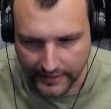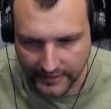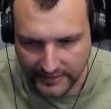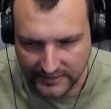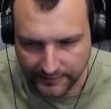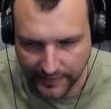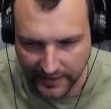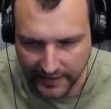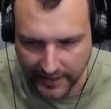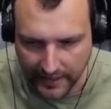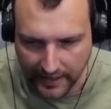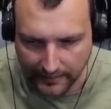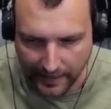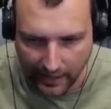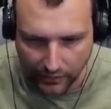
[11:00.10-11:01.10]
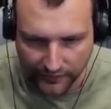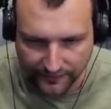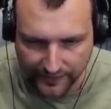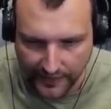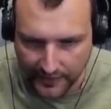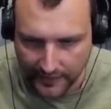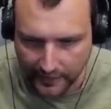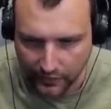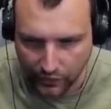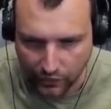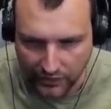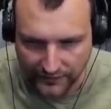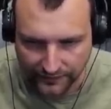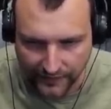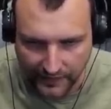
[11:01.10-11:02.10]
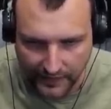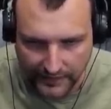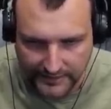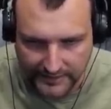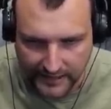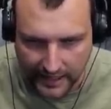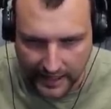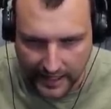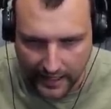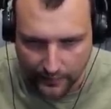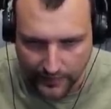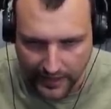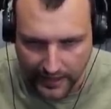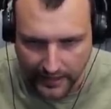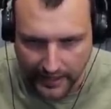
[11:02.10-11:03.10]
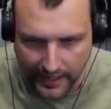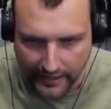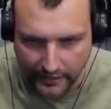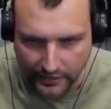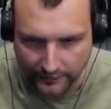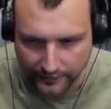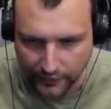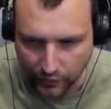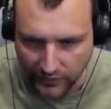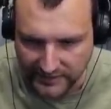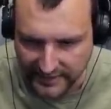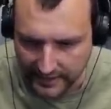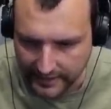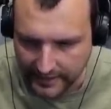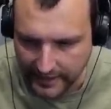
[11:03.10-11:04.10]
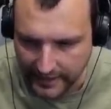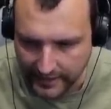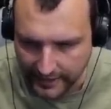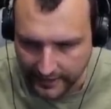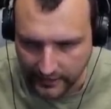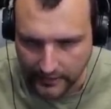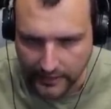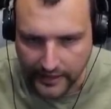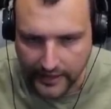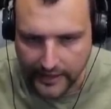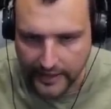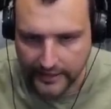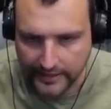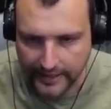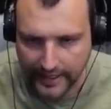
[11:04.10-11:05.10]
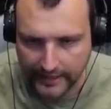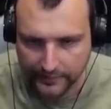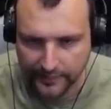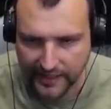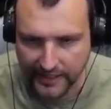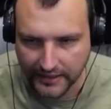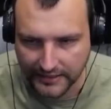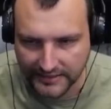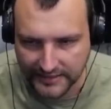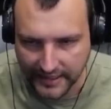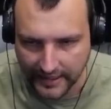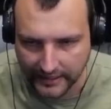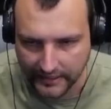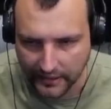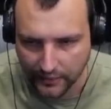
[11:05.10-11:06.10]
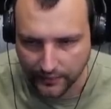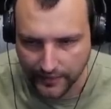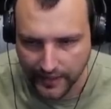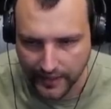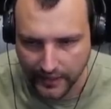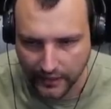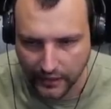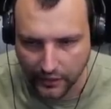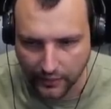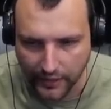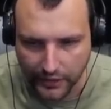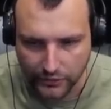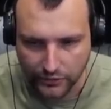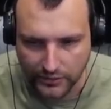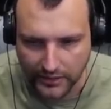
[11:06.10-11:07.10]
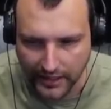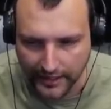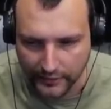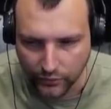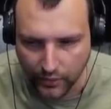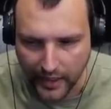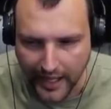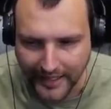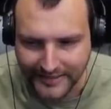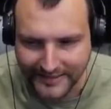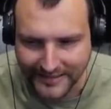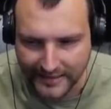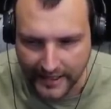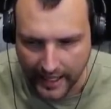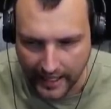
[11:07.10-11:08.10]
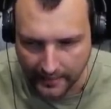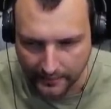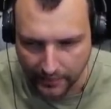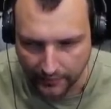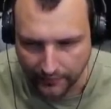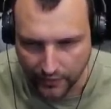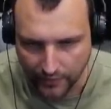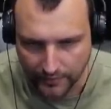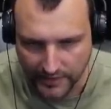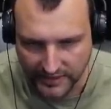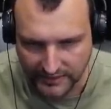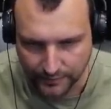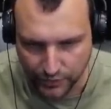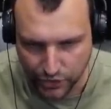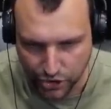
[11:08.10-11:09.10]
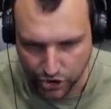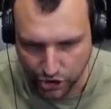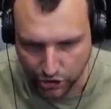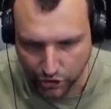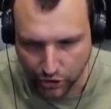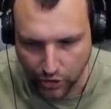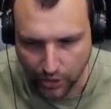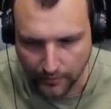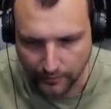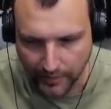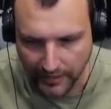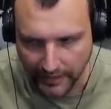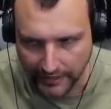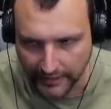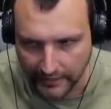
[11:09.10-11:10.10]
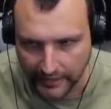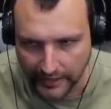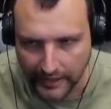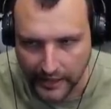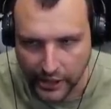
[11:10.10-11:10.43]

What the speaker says: Speaking about feeling good, fellas, we are kind of losing the hill. That being said, we are going to try to escape from this position completely,